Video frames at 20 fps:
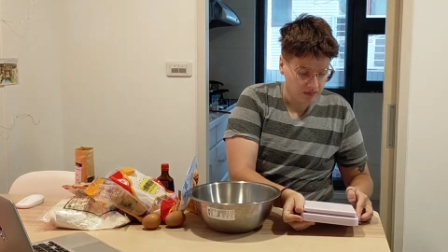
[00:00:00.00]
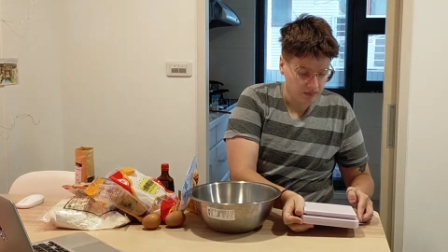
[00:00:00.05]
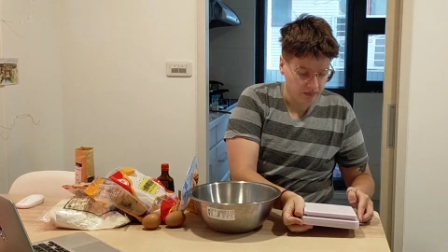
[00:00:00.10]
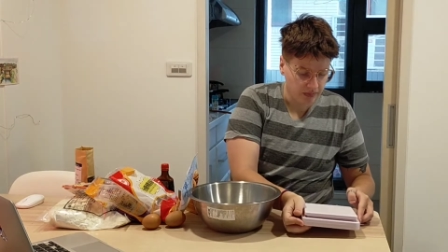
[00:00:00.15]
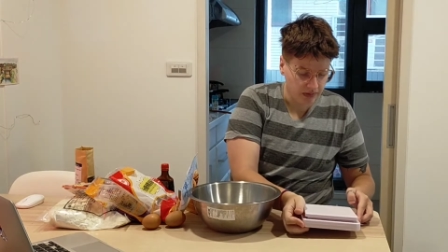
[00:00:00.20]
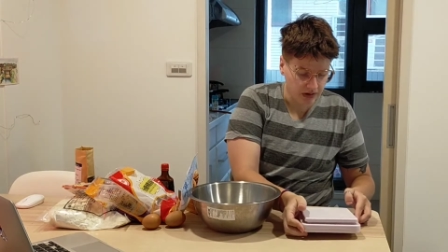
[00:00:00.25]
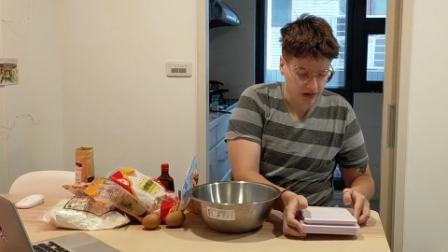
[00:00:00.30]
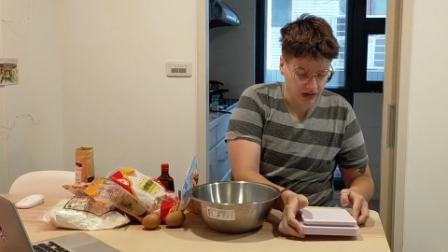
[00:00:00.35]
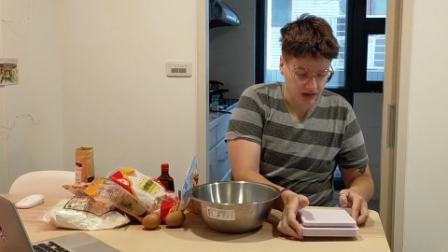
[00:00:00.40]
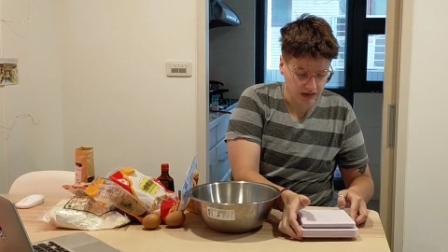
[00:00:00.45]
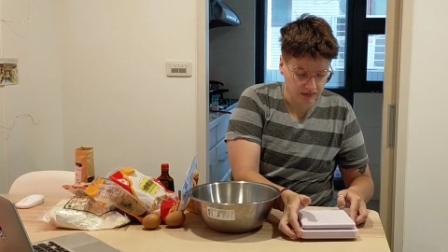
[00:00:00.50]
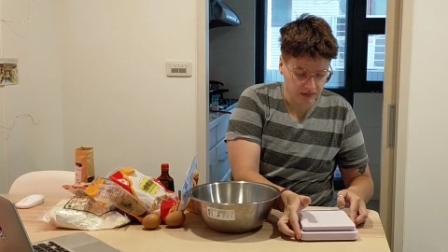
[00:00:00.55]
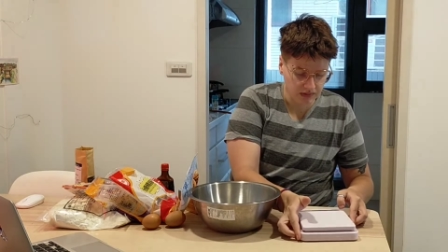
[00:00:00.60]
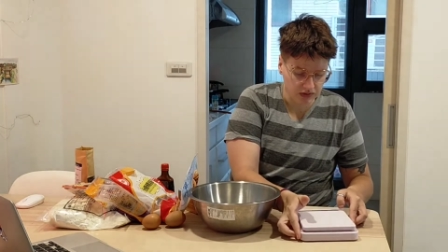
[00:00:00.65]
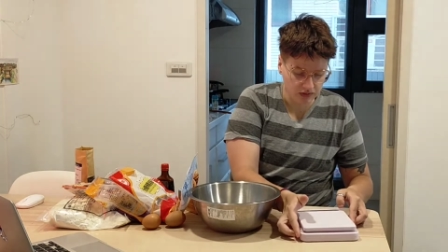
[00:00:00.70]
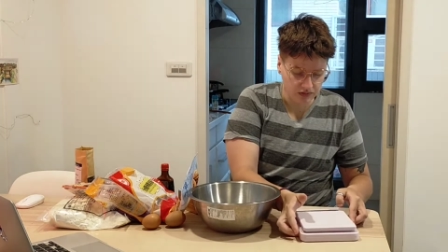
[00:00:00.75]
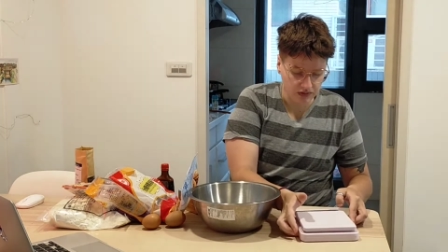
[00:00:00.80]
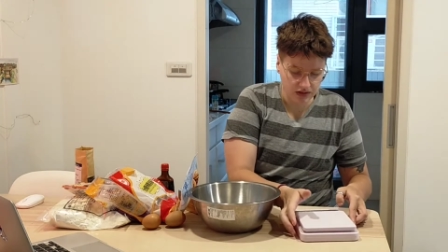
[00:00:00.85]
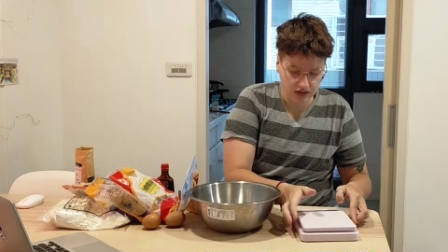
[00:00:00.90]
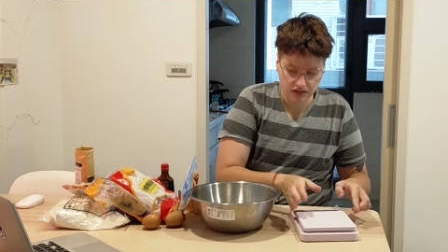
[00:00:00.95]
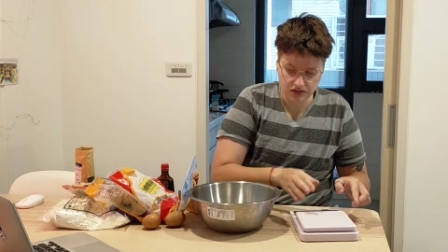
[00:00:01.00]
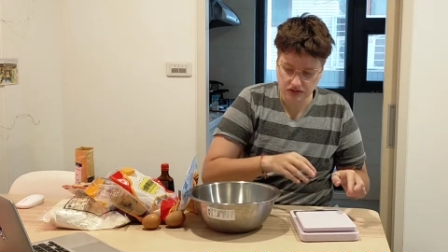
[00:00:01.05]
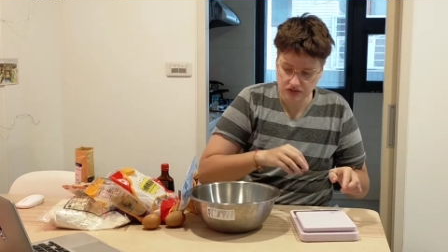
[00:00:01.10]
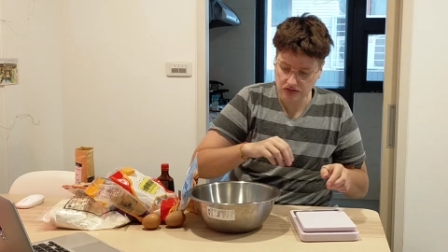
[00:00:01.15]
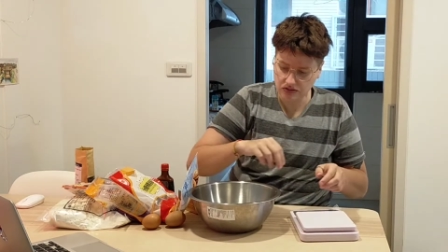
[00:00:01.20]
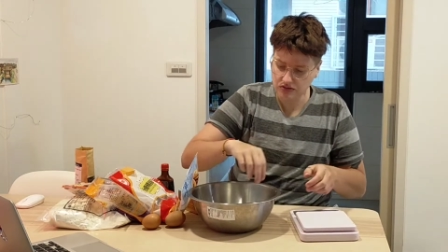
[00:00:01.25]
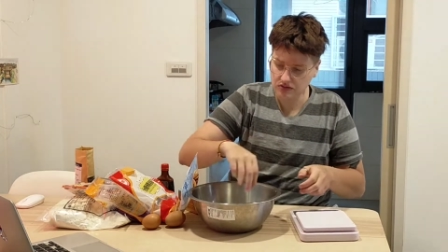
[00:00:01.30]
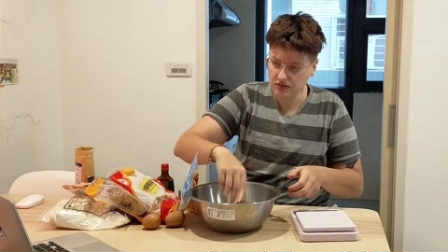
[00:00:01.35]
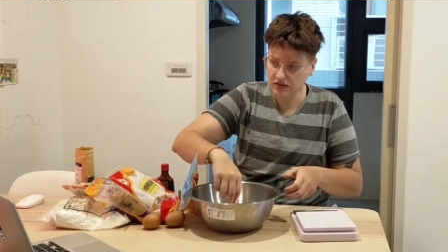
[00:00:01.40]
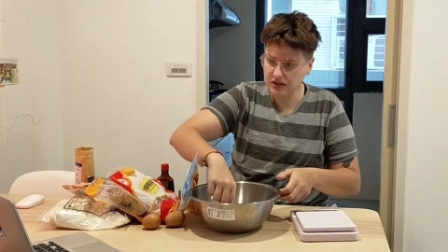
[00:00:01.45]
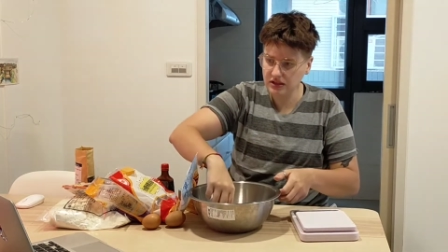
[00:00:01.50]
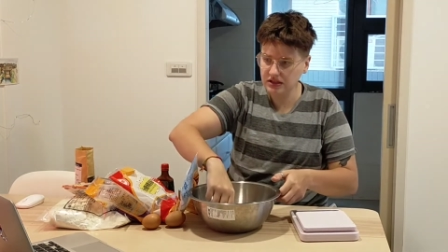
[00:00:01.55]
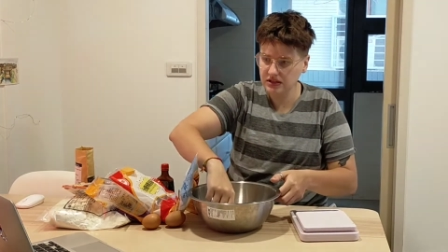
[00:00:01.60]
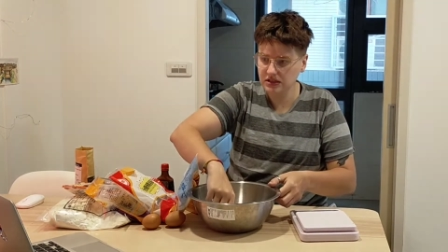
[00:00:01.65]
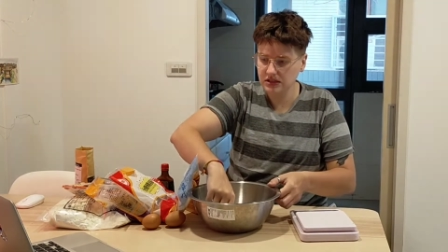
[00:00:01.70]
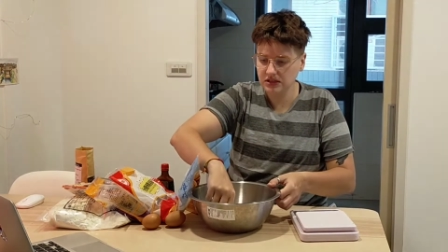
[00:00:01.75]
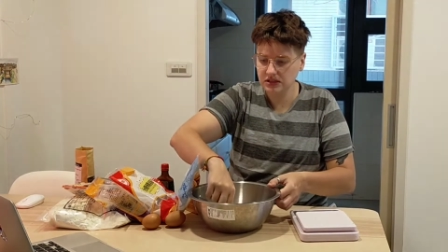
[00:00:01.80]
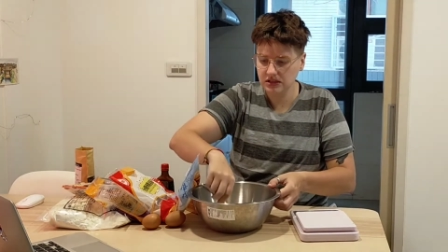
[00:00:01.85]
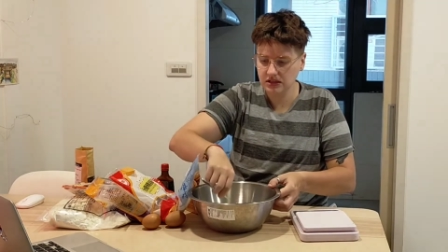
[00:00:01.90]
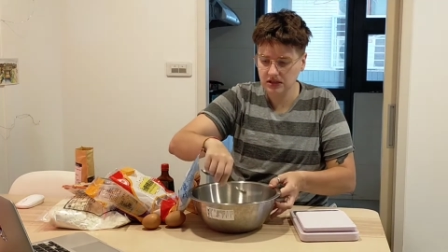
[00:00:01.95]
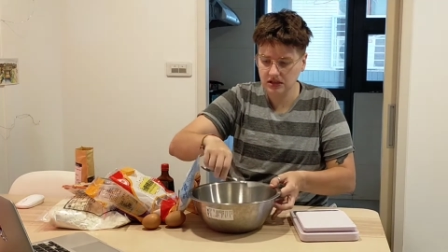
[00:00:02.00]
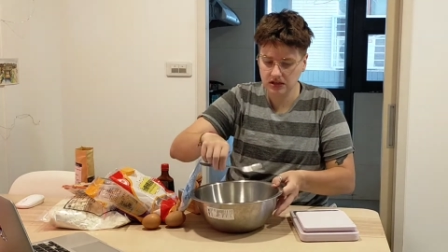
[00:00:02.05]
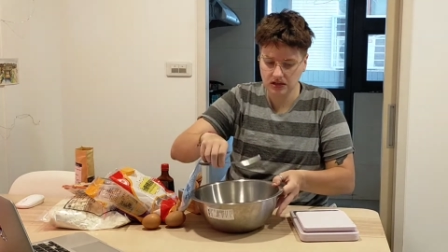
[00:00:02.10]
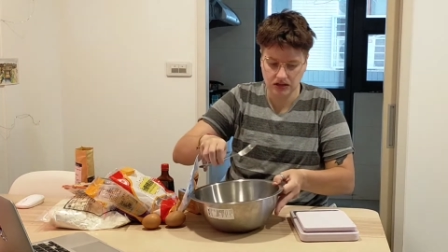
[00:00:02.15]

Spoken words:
But I'm going to do this.